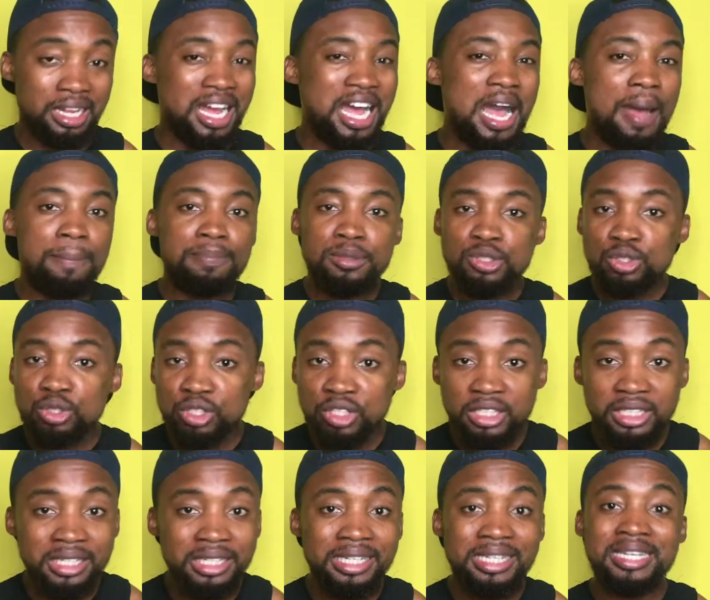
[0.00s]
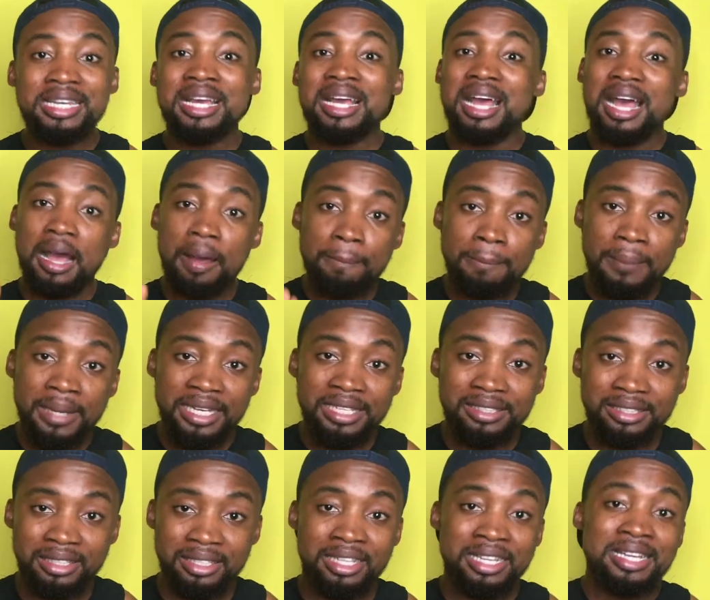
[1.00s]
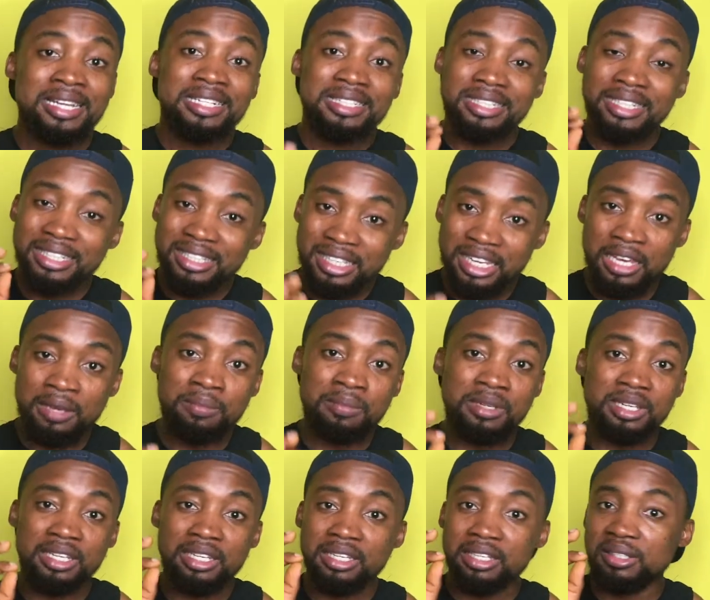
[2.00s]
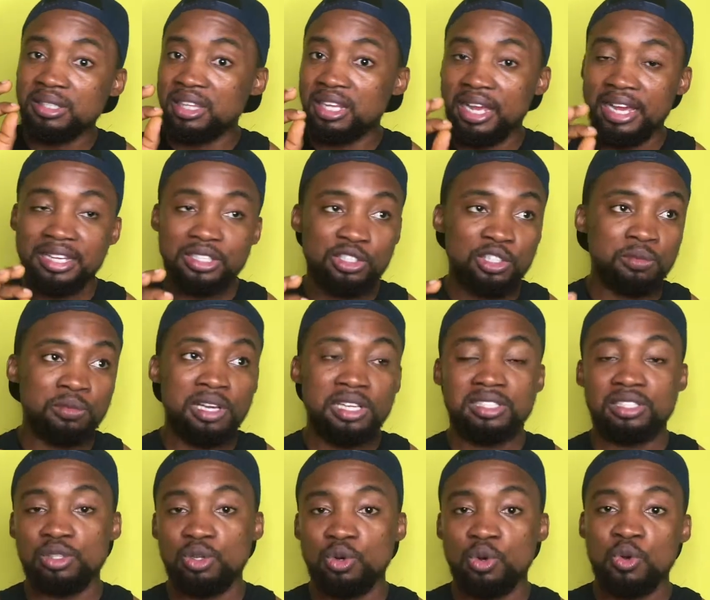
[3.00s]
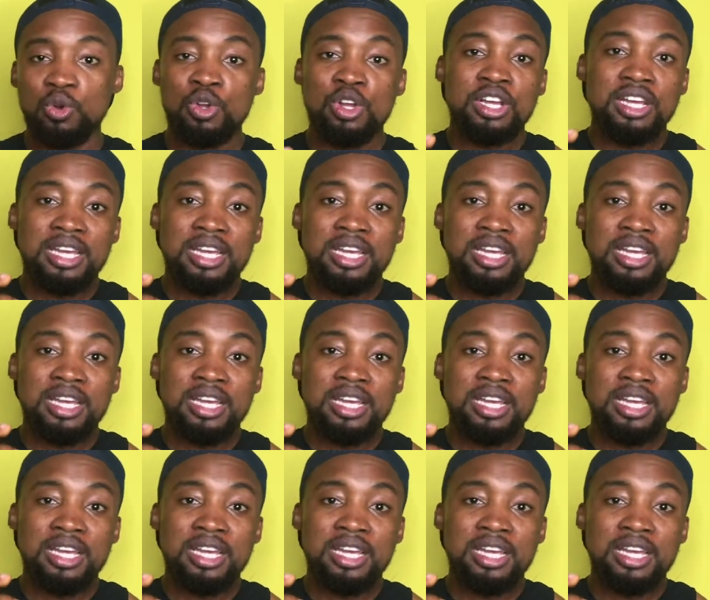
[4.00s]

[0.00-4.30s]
Absolutely amazing. They came like some years ago